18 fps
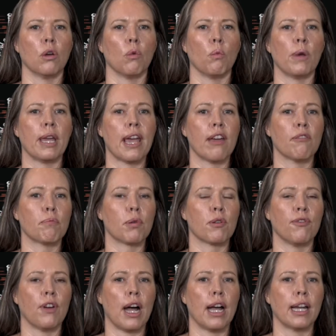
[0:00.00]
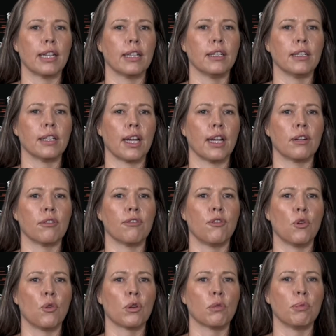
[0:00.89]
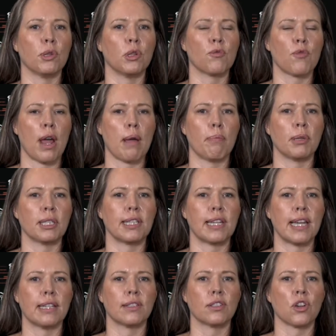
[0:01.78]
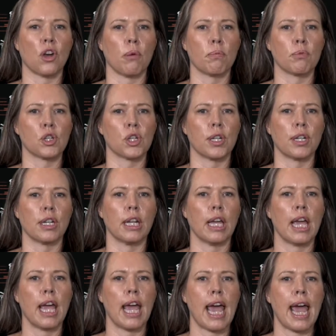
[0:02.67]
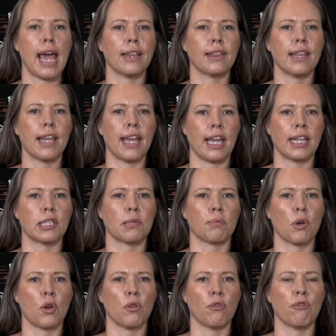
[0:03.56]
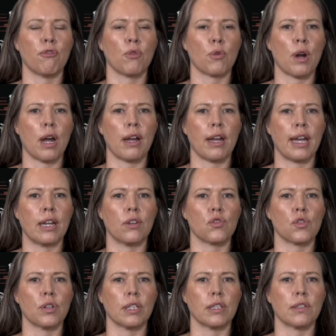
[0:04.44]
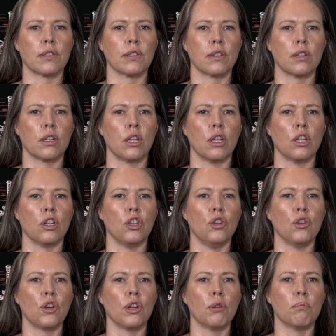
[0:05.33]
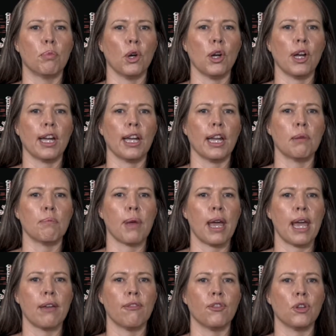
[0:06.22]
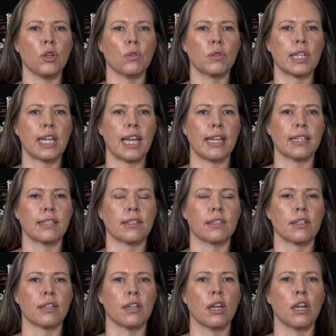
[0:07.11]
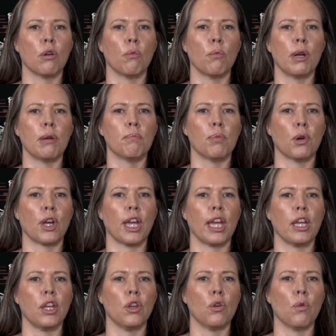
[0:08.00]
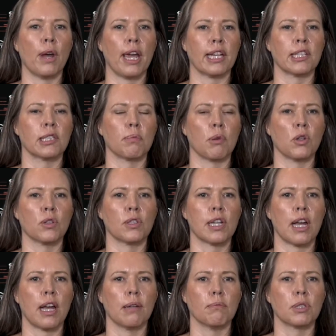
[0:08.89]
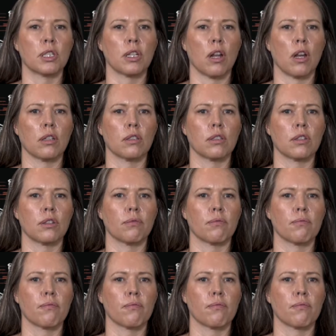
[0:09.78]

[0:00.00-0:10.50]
We have provided an affordable rapid test option at the Expo for our entrants. You can book and pay for your test when booking your Expo time slot.